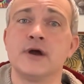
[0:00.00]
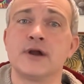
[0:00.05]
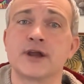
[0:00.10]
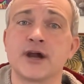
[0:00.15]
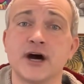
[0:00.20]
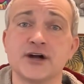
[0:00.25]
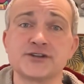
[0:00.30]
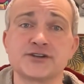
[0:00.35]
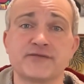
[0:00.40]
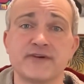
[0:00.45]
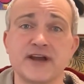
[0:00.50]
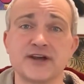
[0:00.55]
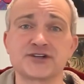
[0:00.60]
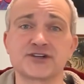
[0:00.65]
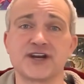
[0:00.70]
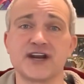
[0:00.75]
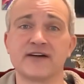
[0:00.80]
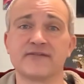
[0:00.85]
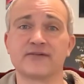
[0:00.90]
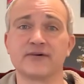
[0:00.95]

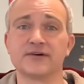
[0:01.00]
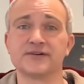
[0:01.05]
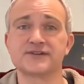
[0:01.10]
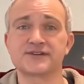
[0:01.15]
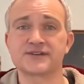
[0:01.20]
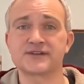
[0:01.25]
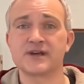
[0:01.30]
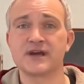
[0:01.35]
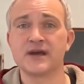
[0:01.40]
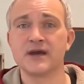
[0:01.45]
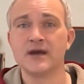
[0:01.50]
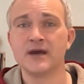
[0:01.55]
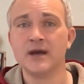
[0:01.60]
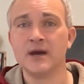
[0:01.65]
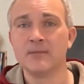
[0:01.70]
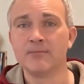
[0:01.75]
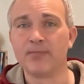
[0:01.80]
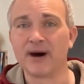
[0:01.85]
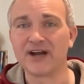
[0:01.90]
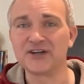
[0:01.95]
Conservation efforts
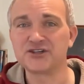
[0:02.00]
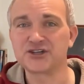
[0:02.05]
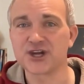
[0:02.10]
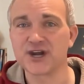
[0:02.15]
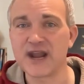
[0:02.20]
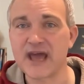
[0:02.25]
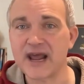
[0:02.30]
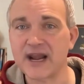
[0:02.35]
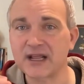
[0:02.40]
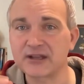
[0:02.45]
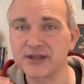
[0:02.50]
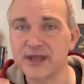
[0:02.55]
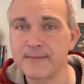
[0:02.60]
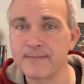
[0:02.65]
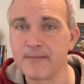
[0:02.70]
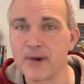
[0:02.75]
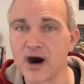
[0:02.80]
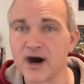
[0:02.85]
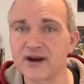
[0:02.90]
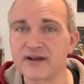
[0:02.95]
by genetically
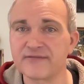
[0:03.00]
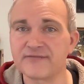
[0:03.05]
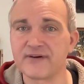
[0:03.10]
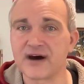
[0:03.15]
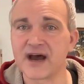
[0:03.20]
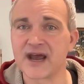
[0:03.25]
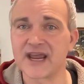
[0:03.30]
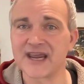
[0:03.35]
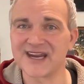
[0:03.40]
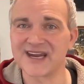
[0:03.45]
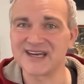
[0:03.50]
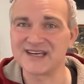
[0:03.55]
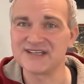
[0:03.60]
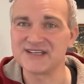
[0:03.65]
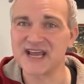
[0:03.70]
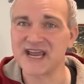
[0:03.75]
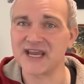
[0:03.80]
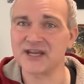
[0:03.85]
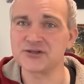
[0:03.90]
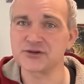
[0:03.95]
modifying
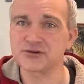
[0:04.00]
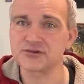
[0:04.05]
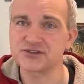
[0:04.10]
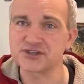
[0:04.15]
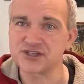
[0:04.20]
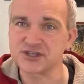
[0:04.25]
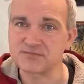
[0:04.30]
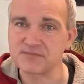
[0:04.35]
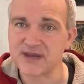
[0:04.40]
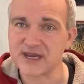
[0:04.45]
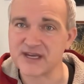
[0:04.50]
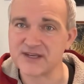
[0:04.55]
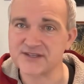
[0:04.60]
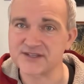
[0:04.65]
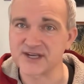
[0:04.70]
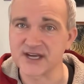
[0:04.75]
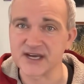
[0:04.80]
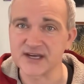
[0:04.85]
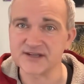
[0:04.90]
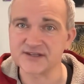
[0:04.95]
endangered
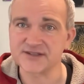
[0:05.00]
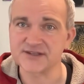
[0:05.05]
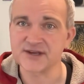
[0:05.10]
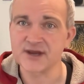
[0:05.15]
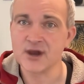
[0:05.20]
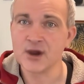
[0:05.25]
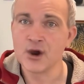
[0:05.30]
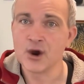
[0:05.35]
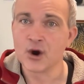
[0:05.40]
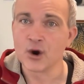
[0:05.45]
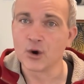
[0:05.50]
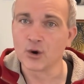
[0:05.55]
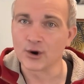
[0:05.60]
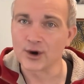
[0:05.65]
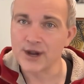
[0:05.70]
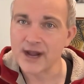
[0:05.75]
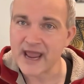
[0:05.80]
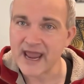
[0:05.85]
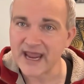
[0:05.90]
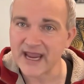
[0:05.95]
species or
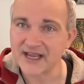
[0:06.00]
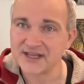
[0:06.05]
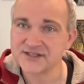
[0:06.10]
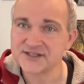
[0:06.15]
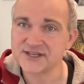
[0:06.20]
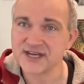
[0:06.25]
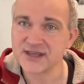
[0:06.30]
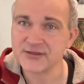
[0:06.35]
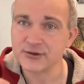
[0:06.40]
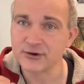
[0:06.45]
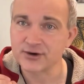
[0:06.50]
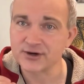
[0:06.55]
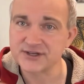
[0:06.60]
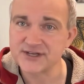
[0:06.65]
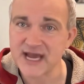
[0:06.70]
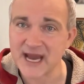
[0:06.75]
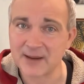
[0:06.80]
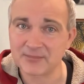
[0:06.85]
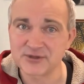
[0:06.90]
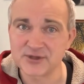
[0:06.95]
enhancing their
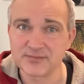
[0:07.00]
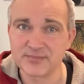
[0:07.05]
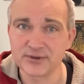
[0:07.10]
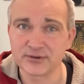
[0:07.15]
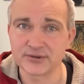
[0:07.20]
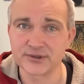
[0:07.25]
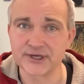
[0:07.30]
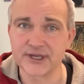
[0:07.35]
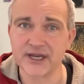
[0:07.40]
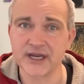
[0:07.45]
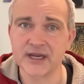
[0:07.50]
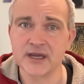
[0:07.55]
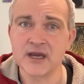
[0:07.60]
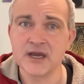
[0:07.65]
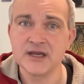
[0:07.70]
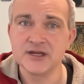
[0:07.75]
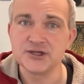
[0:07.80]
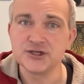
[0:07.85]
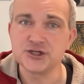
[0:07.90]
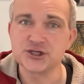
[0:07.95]
adaptability,
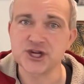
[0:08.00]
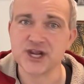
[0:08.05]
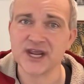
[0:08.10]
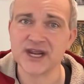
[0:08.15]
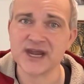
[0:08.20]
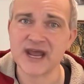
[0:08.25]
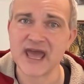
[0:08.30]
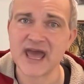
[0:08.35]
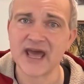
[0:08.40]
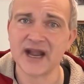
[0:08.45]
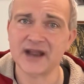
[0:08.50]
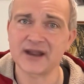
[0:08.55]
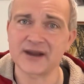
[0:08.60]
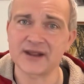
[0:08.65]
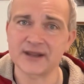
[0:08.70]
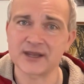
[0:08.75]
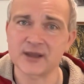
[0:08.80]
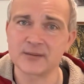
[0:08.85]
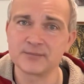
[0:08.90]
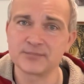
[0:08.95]
gene
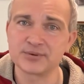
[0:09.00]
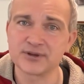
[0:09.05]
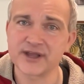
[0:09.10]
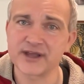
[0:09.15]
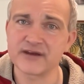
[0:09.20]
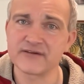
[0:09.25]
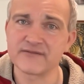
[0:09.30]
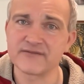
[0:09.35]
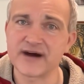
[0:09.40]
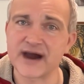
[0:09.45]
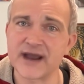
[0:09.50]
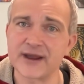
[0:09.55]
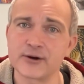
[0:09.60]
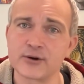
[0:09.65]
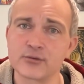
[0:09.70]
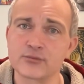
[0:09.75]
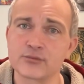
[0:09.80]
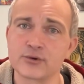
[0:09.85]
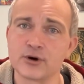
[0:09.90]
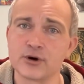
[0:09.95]
editing can play a
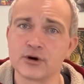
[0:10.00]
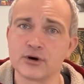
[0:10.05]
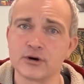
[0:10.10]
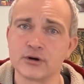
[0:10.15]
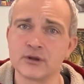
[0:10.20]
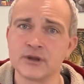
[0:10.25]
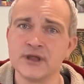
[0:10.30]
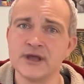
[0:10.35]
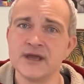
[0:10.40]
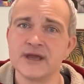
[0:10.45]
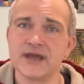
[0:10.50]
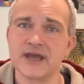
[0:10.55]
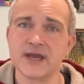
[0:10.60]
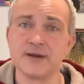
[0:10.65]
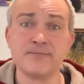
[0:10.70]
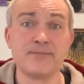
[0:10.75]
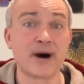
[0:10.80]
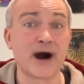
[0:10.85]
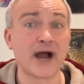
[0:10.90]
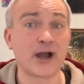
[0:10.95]
vital role
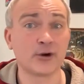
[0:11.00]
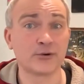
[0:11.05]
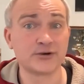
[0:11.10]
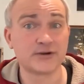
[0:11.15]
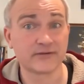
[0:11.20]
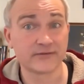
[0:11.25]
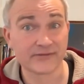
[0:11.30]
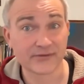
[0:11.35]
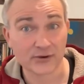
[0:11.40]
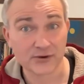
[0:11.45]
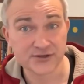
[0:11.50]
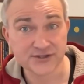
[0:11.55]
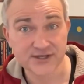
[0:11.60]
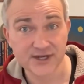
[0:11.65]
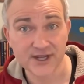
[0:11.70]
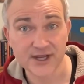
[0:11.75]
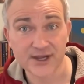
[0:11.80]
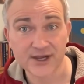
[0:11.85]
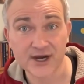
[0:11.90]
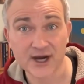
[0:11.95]
in
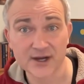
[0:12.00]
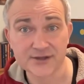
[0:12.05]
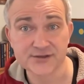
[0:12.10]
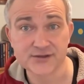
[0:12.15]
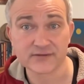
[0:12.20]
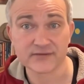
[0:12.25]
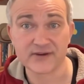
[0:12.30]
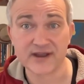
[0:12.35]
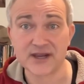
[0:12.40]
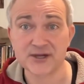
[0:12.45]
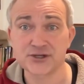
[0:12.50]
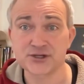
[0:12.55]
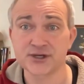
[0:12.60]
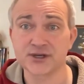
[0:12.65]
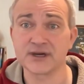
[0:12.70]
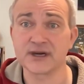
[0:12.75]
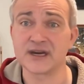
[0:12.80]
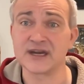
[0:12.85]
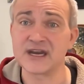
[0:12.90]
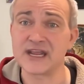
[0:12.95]
biodiversity
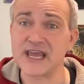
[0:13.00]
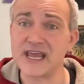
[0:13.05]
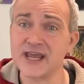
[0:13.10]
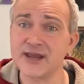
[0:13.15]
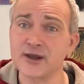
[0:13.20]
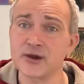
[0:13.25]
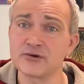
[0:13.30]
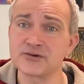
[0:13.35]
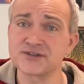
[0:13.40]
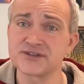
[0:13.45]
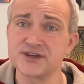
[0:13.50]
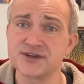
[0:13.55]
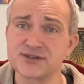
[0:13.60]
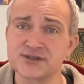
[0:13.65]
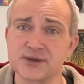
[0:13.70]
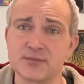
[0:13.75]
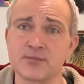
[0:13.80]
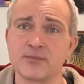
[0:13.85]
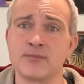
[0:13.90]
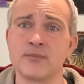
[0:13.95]
conservation and
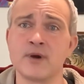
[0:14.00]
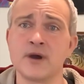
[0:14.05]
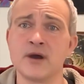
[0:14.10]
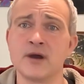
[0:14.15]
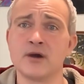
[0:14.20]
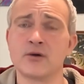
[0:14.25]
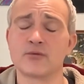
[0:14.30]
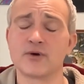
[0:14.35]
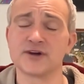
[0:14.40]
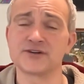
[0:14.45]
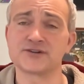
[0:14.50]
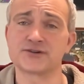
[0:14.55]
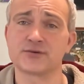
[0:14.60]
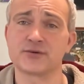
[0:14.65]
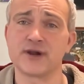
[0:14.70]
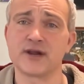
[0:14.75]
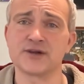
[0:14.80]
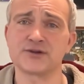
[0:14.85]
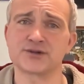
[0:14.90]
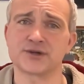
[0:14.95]
ecosystem
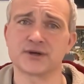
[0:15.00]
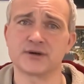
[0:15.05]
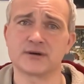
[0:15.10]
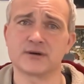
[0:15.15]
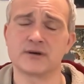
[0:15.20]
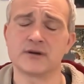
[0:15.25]
restoration.